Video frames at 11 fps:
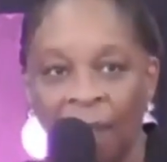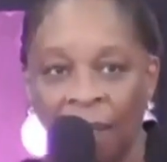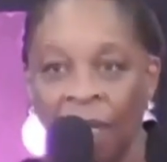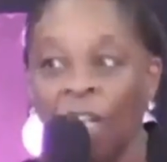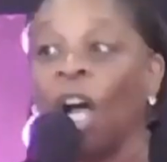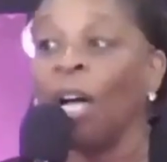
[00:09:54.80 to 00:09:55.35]

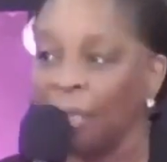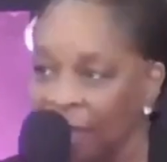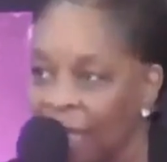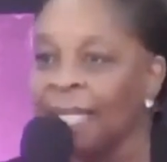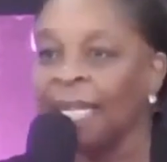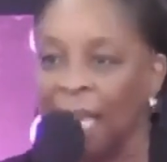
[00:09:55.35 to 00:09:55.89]
God
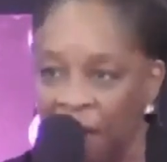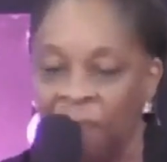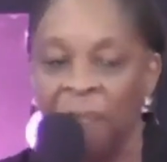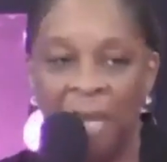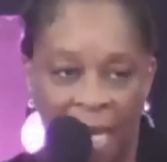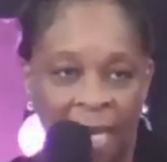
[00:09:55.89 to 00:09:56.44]
gave
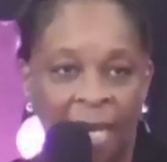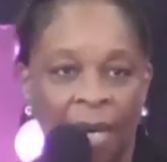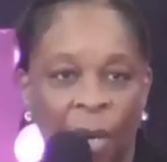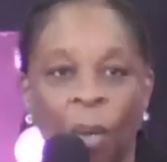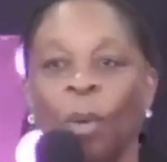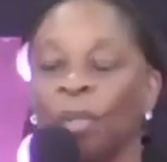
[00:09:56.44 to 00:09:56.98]
me
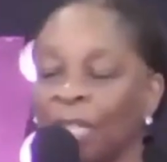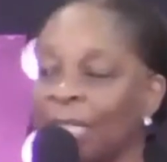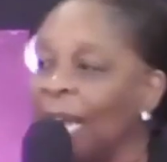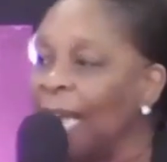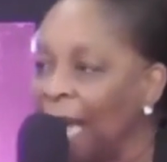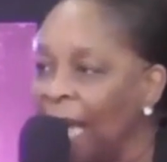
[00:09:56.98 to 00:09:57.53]
all that
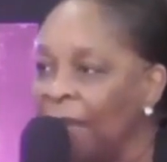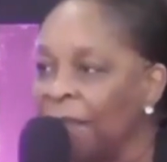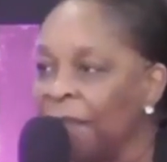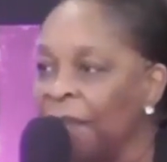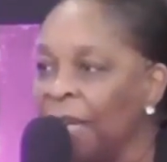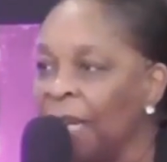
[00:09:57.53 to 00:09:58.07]
I have.
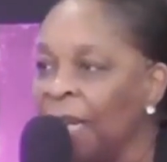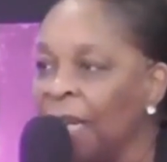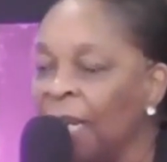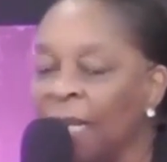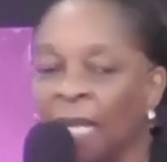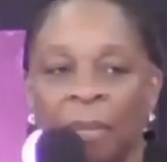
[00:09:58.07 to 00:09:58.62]

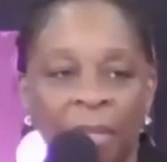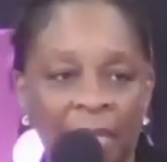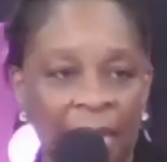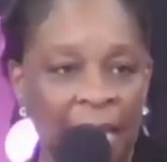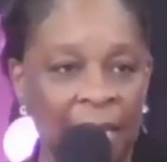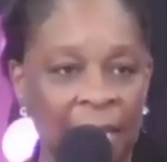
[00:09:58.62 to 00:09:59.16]
You
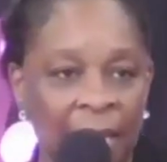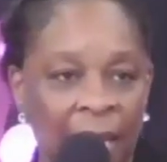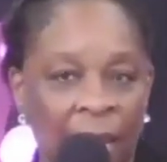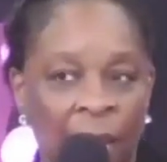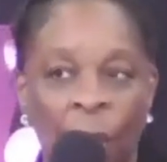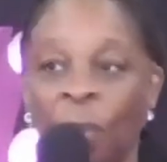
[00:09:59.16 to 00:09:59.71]
understand?
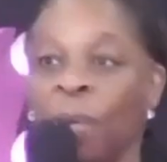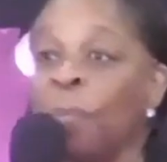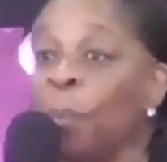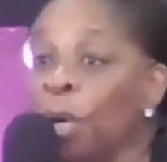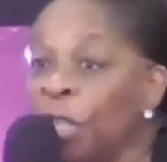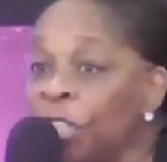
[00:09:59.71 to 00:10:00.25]
We
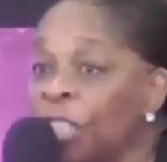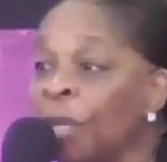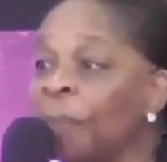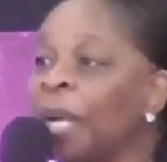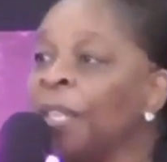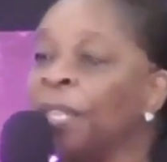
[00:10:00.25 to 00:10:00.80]
worship
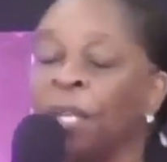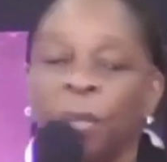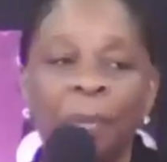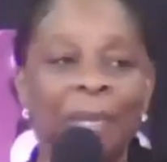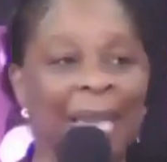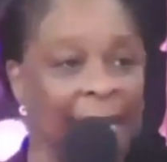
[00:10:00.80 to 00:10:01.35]
the
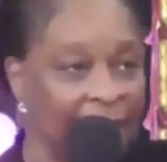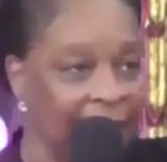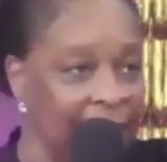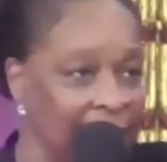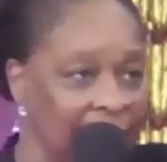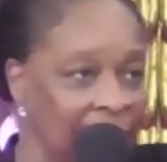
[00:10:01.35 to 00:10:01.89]

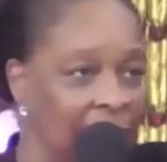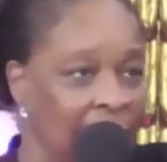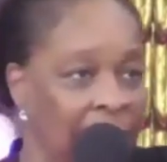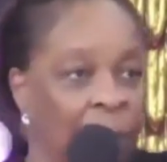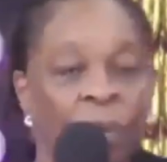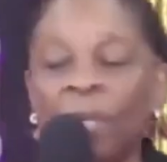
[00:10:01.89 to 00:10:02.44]
created
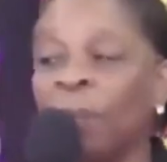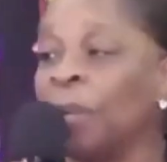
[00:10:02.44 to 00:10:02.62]
more than we